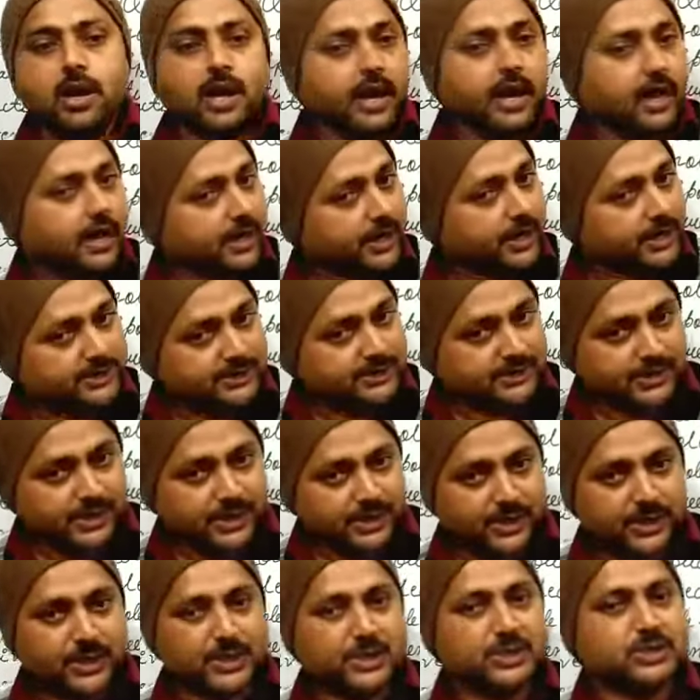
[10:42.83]

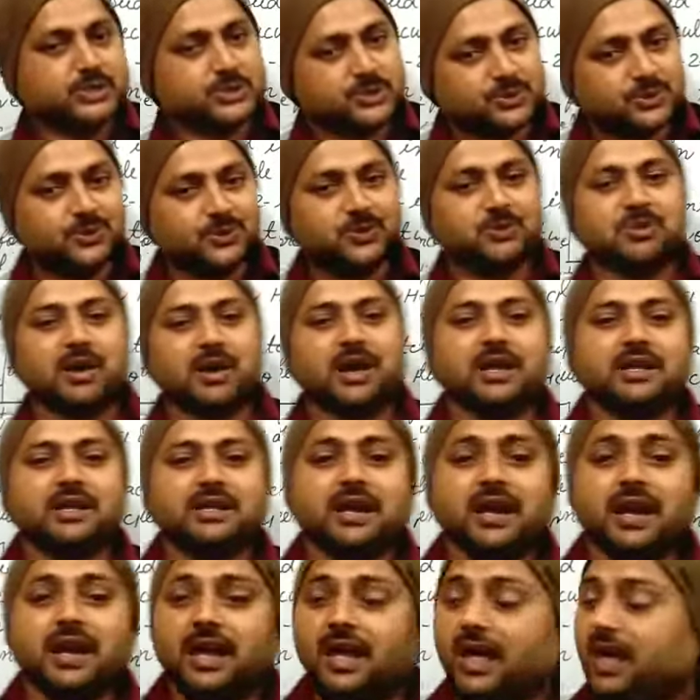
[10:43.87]
interaction is shown by
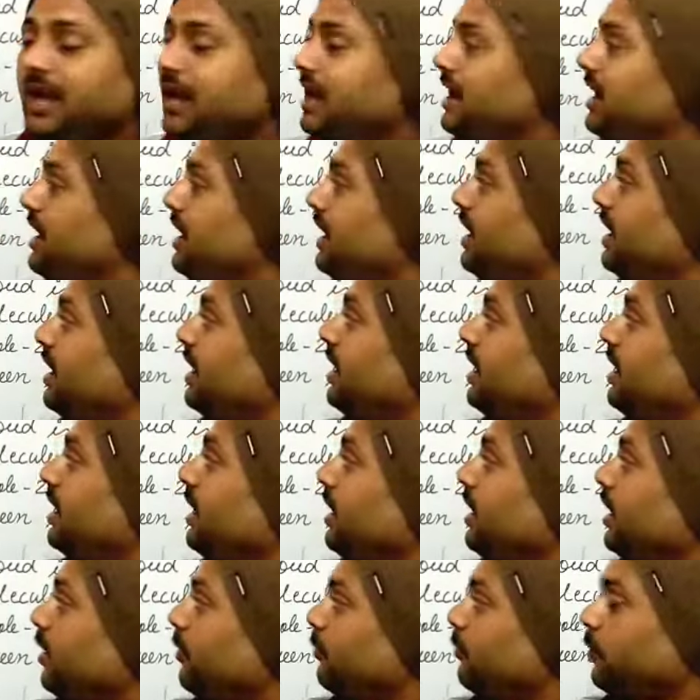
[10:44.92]
the
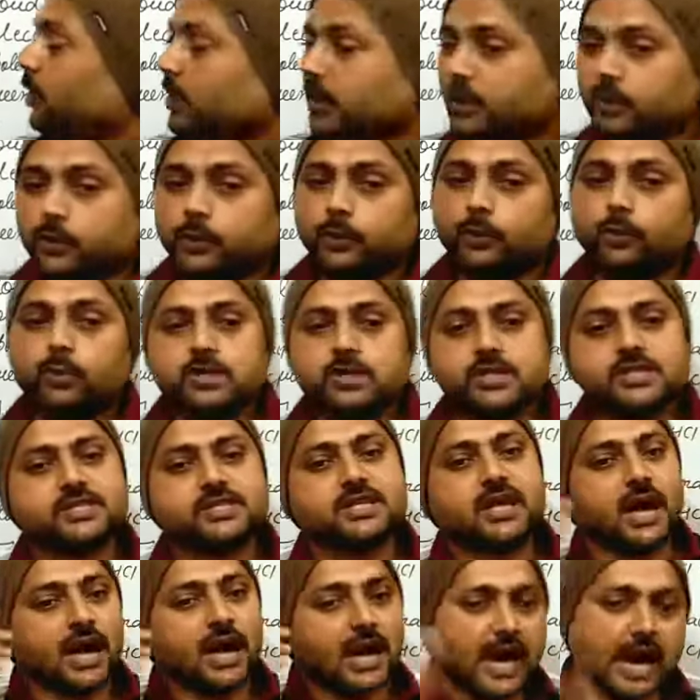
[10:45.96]
molecules
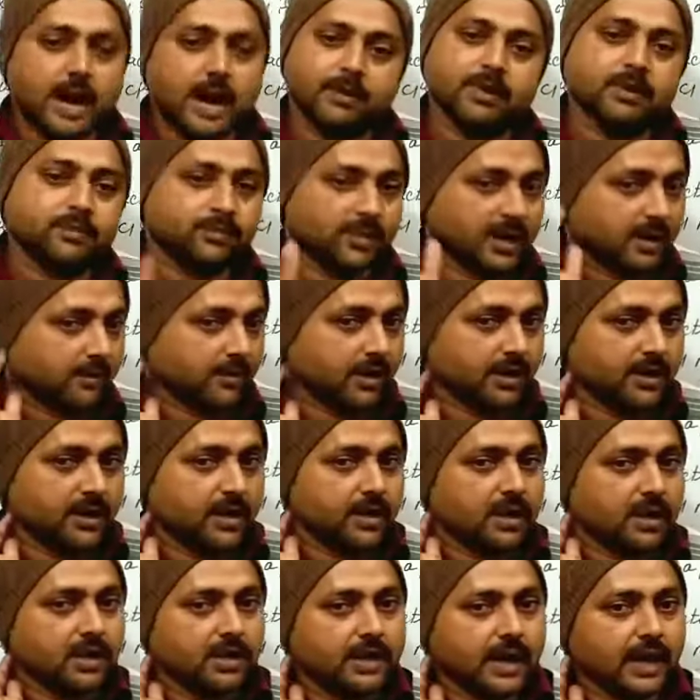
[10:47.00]
having
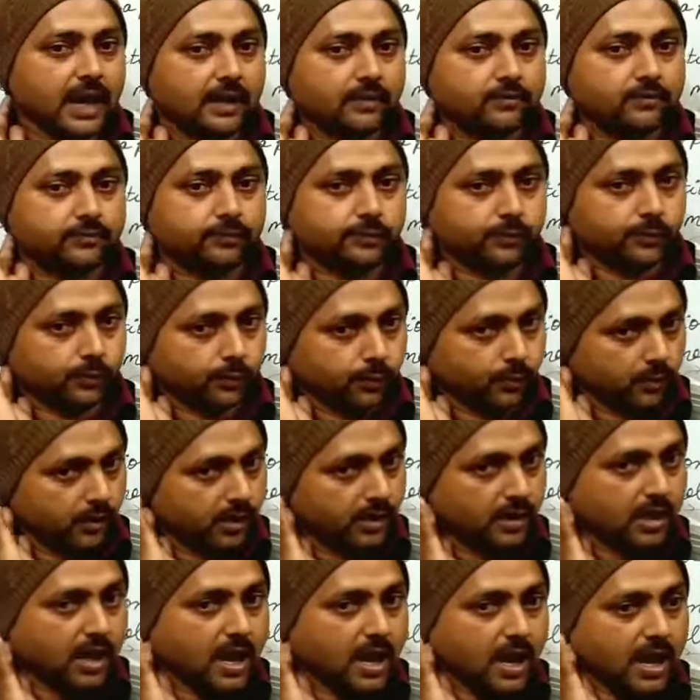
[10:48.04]
permanent
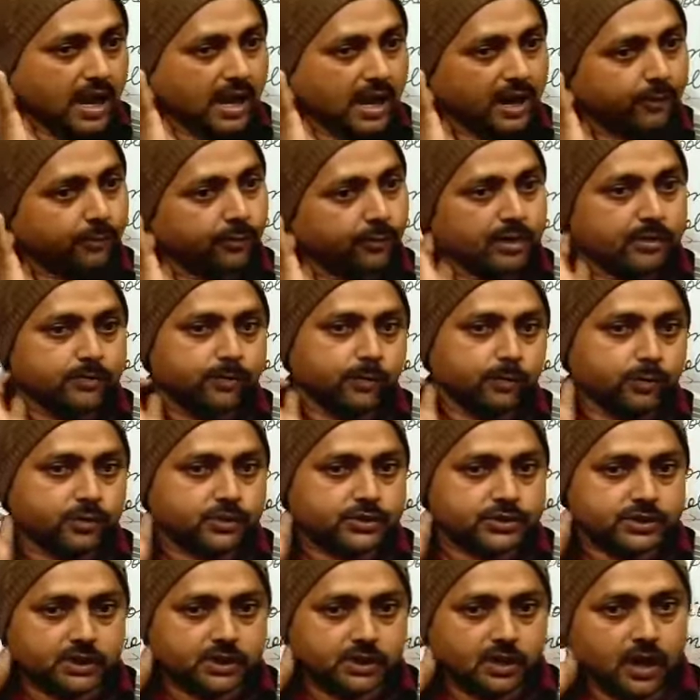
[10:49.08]
dipole, and one
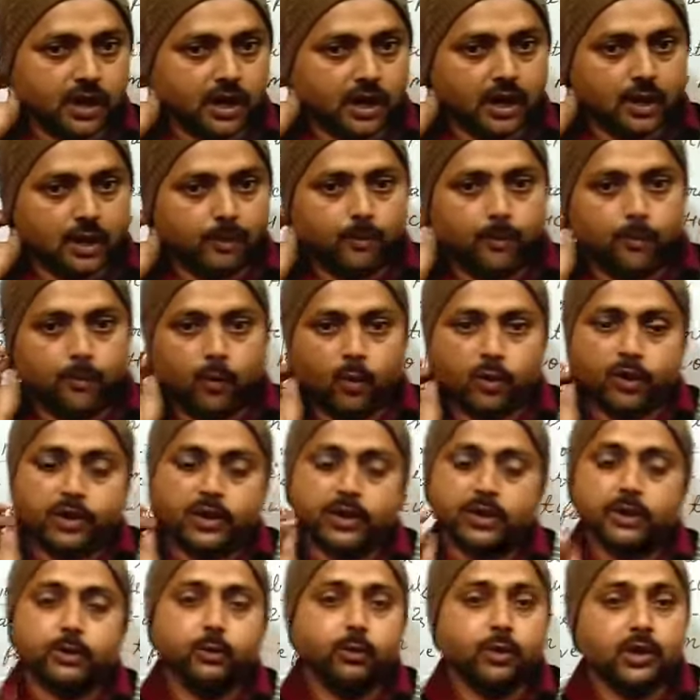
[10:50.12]
portion of
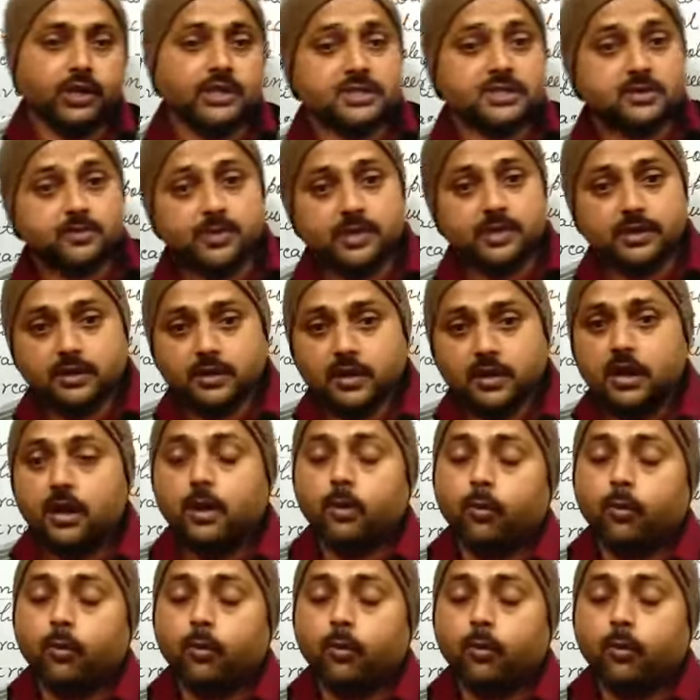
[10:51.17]
molecule is being